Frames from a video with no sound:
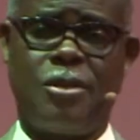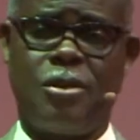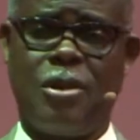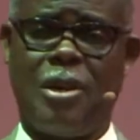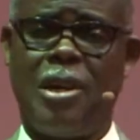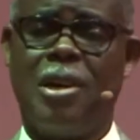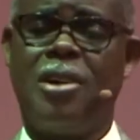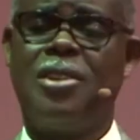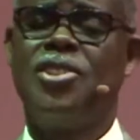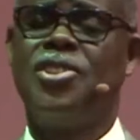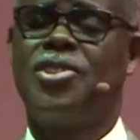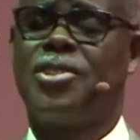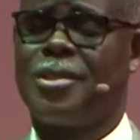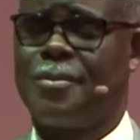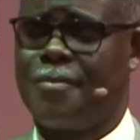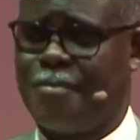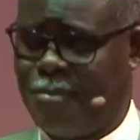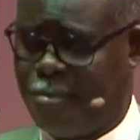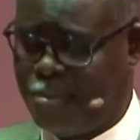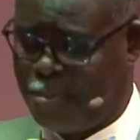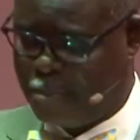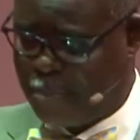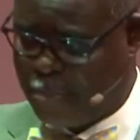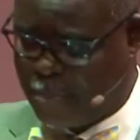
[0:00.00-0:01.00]
to lunch
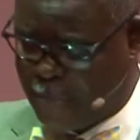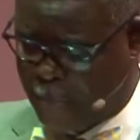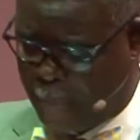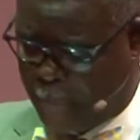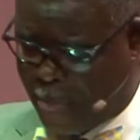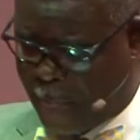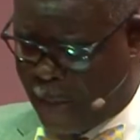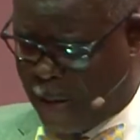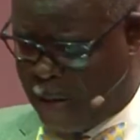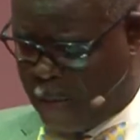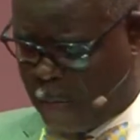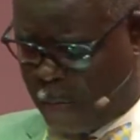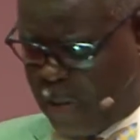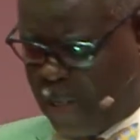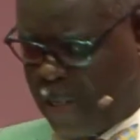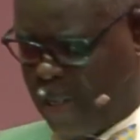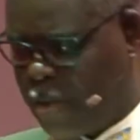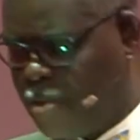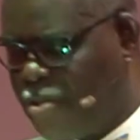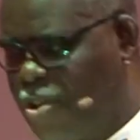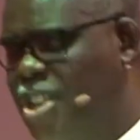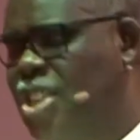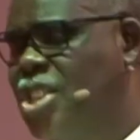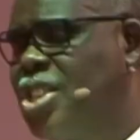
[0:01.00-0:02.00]
with the
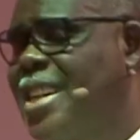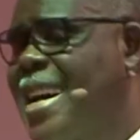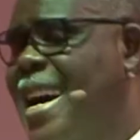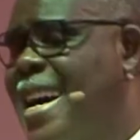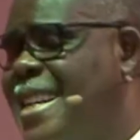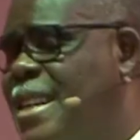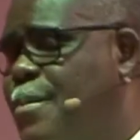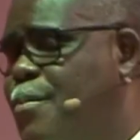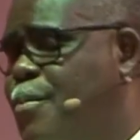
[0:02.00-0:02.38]
rich and the